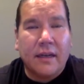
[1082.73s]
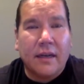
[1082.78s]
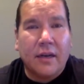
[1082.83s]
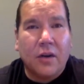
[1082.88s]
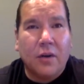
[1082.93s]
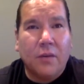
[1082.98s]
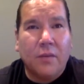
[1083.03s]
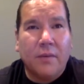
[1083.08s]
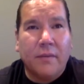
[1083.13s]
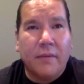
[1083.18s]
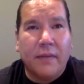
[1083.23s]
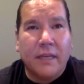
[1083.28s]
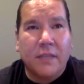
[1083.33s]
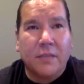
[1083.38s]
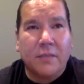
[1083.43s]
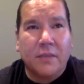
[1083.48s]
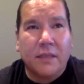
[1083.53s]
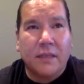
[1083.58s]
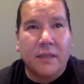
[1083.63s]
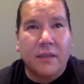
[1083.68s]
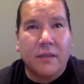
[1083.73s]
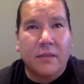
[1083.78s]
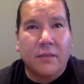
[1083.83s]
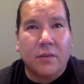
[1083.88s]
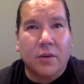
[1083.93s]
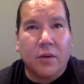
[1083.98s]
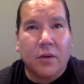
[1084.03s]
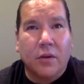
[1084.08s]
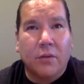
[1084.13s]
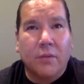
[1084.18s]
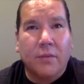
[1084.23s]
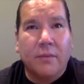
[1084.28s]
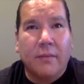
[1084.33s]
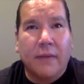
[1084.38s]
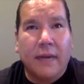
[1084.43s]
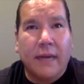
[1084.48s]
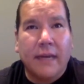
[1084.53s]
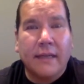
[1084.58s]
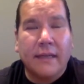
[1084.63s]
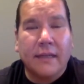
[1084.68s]
hope it makes me a little more
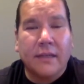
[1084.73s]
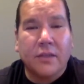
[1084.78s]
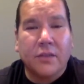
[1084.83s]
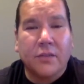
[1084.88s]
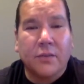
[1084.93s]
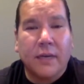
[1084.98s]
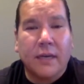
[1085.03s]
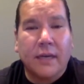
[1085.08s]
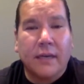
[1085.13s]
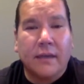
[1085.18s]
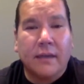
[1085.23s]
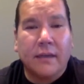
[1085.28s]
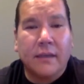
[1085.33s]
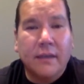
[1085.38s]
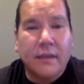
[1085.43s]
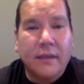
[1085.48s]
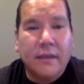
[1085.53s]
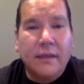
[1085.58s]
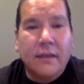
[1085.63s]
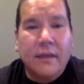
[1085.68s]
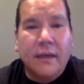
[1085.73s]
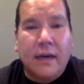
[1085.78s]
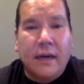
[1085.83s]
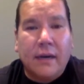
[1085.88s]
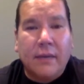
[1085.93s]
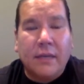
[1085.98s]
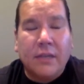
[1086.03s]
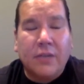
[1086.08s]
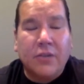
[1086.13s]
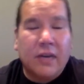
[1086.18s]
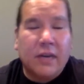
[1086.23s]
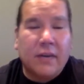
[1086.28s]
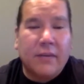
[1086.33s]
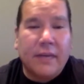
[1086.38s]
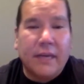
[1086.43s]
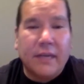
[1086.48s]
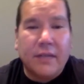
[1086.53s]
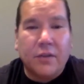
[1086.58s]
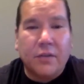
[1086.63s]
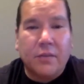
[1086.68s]
open-minded as well. I try to be
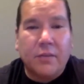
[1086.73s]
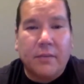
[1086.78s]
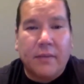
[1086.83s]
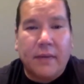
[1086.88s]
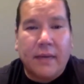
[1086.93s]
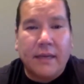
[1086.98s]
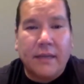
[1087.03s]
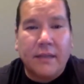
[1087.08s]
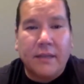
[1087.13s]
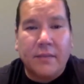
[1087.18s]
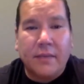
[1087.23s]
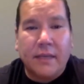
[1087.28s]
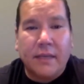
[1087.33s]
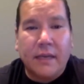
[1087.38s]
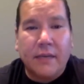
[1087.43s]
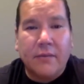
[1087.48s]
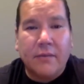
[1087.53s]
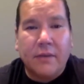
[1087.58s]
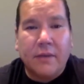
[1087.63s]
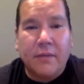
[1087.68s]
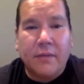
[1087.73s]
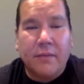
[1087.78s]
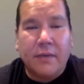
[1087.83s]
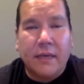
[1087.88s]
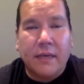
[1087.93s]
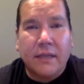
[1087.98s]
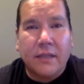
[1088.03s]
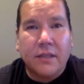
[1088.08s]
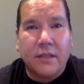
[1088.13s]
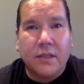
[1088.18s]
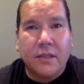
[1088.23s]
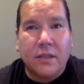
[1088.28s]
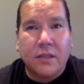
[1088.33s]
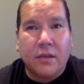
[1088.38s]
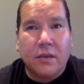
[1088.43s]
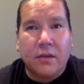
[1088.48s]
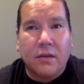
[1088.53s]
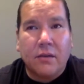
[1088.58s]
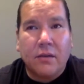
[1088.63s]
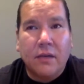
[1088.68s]
as open-minded to begin with, but you
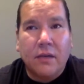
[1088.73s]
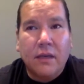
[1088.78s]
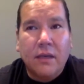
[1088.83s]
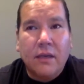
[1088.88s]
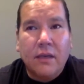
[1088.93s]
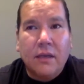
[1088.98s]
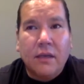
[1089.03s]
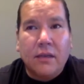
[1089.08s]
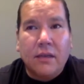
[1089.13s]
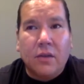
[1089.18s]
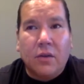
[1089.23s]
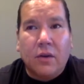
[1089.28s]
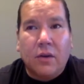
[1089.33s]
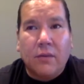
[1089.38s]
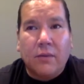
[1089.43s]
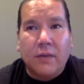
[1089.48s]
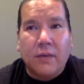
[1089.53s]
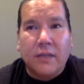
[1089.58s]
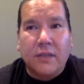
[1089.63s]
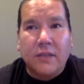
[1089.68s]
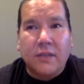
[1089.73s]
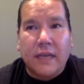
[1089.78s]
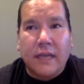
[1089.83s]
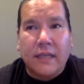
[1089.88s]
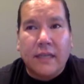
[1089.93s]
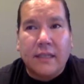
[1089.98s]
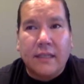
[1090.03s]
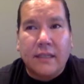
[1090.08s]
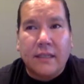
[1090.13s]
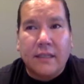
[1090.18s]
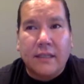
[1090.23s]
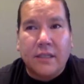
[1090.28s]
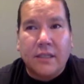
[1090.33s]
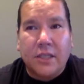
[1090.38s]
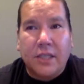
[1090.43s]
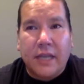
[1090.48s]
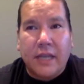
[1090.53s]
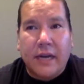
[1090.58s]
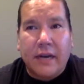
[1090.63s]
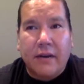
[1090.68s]
know, knowing what it's like to
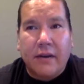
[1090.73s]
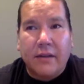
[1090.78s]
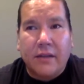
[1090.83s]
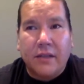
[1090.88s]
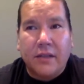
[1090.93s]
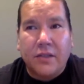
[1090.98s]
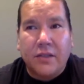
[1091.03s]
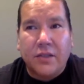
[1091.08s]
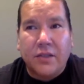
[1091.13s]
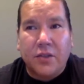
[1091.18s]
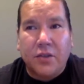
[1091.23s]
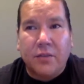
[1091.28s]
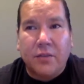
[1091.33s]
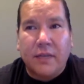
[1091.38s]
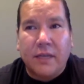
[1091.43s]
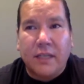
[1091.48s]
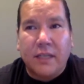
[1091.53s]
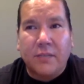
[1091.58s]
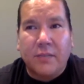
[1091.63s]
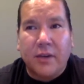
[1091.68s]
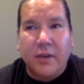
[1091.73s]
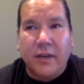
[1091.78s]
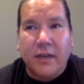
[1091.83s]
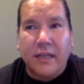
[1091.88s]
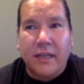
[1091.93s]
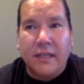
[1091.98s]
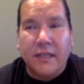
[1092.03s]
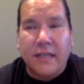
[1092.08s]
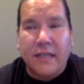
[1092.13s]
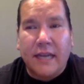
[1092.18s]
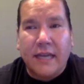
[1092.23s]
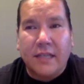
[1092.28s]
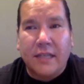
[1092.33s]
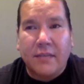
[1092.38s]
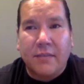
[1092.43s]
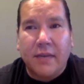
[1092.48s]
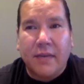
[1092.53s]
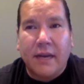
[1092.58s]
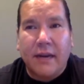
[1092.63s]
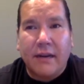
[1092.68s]
share this human experience as a
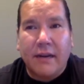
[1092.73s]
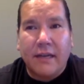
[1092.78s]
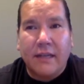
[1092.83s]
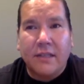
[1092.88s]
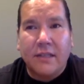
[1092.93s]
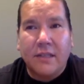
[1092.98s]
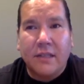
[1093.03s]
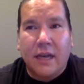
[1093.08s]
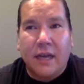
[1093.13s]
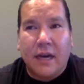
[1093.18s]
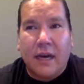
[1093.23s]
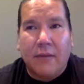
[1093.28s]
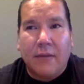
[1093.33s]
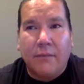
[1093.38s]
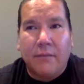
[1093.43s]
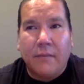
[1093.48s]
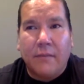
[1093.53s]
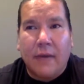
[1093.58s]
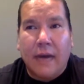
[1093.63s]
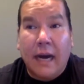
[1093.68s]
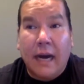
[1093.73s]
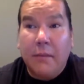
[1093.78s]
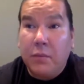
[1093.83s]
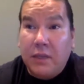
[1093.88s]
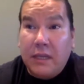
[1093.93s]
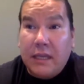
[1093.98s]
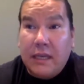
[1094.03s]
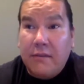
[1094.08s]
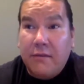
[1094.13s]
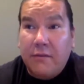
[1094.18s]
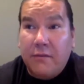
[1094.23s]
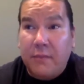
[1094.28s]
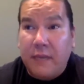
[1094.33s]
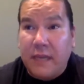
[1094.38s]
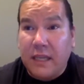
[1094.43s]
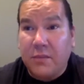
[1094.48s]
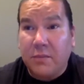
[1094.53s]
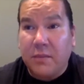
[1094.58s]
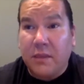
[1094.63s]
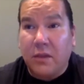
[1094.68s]
parent, I believe
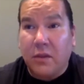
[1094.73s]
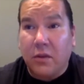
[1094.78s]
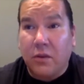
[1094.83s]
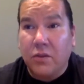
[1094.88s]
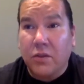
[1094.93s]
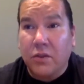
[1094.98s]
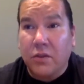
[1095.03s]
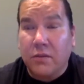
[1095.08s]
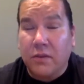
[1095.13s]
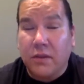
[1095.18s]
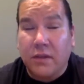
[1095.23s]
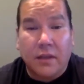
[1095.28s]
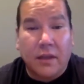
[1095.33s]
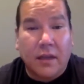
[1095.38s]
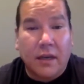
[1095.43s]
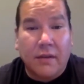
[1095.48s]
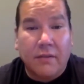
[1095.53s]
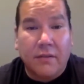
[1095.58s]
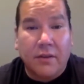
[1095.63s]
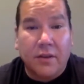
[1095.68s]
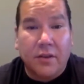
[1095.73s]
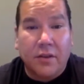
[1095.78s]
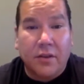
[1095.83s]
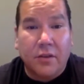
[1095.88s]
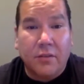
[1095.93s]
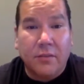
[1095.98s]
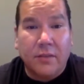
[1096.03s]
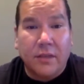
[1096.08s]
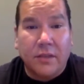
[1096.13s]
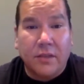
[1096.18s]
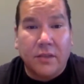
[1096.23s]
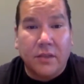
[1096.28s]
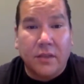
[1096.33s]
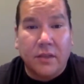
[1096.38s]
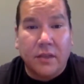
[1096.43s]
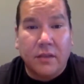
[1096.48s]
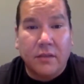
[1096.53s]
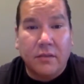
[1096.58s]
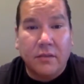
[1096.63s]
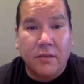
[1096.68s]
makes me closer with a lot of other humans, you
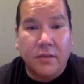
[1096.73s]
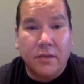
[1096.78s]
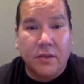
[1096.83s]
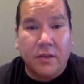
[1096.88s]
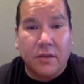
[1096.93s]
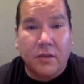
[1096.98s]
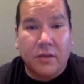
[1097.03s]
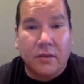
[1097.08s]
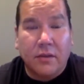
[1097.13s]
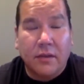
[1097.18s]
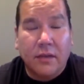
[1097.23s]
know? So